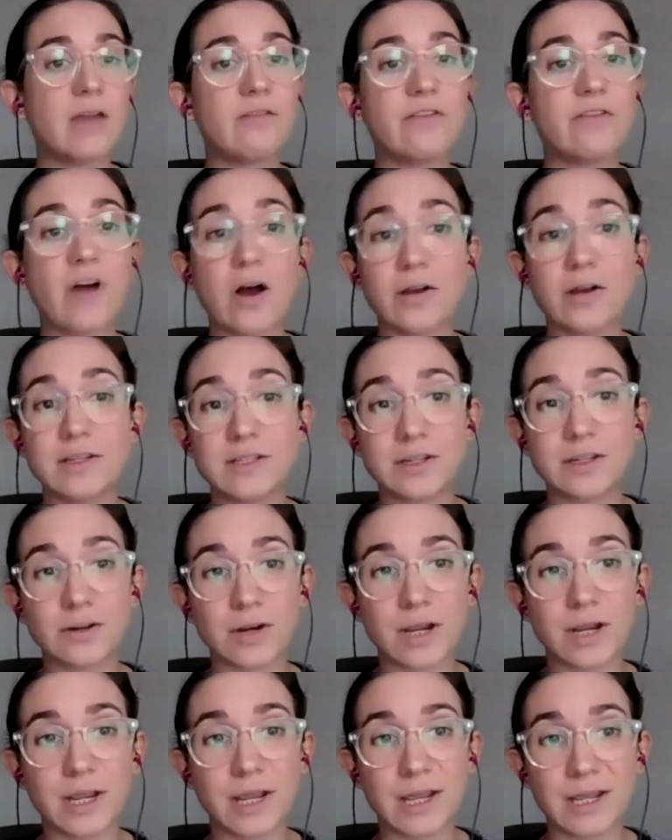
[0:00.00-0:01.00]
And
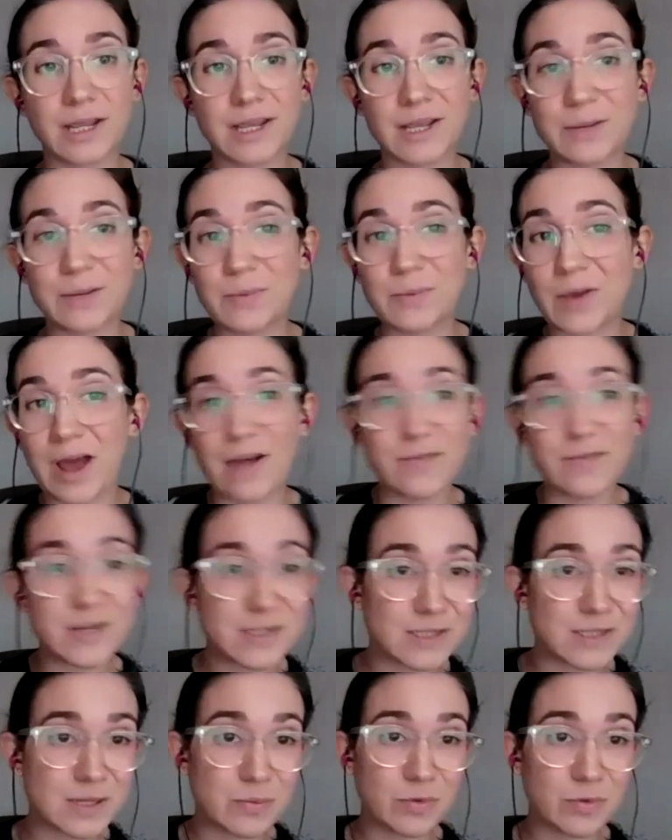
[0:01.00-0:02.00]
volunteering can
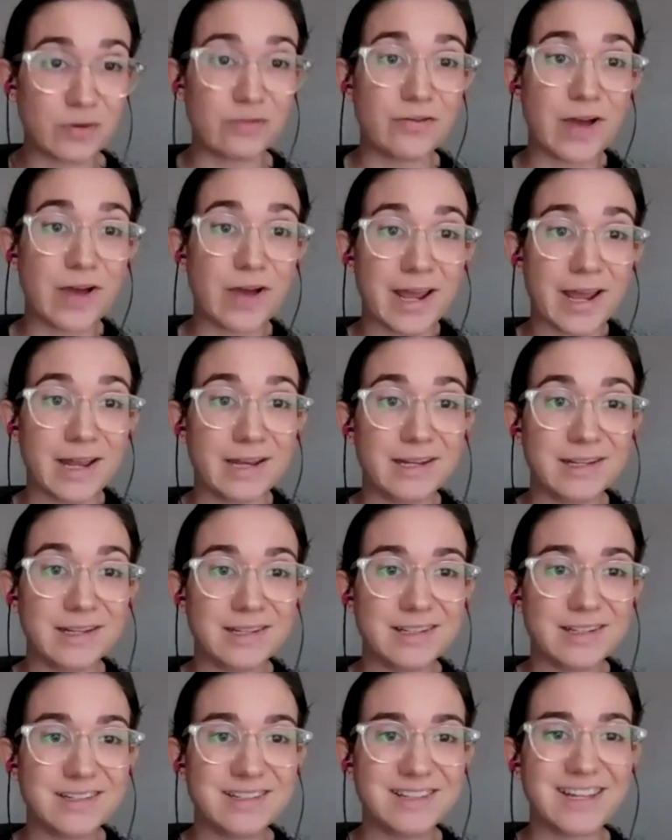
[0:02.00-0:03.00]
obviously provide
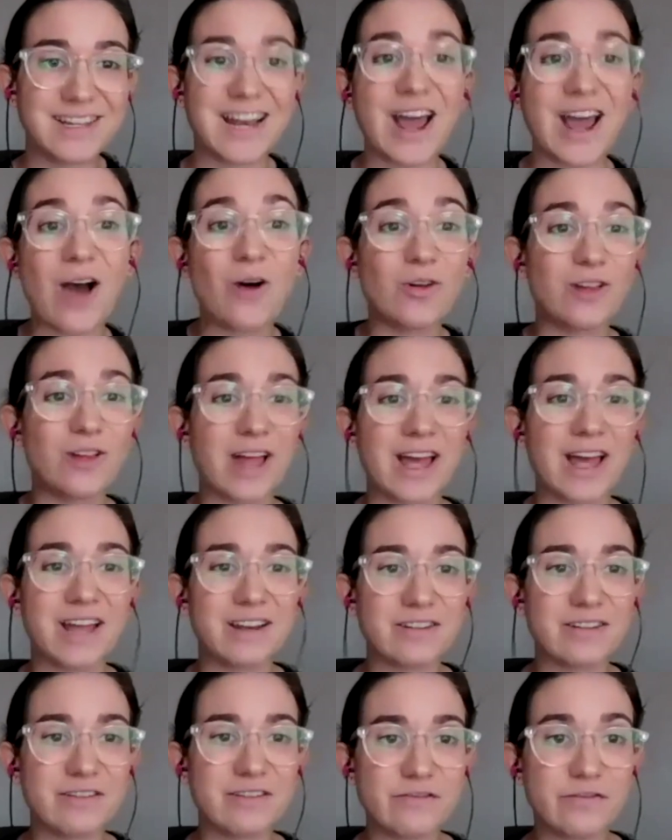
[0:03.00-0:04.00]
an outlet
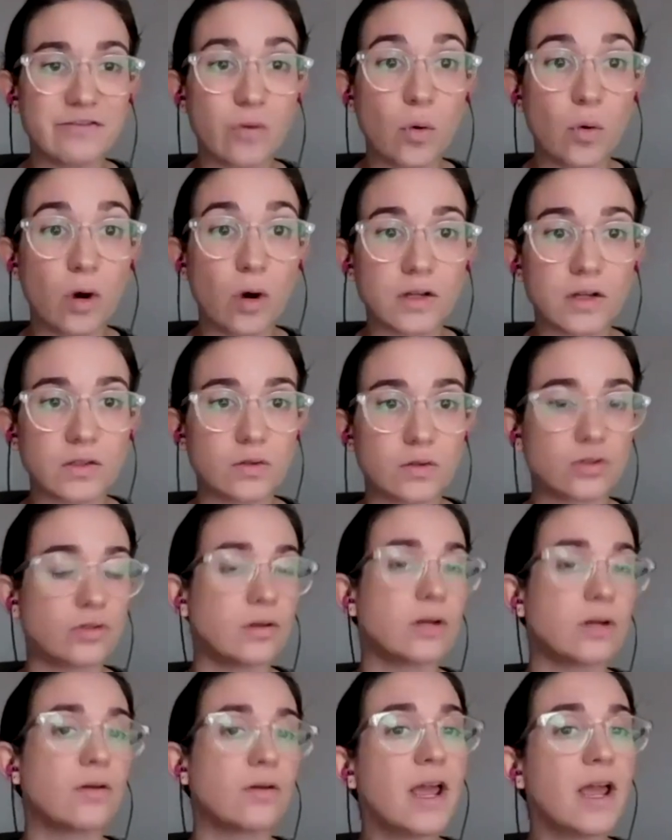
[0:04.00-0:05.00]
for social
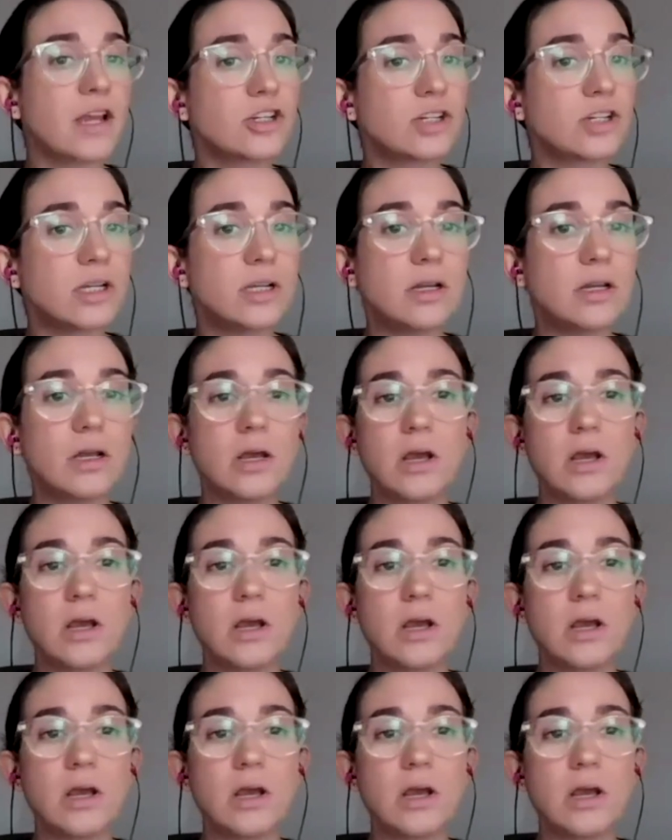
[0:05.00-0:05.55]
interaction,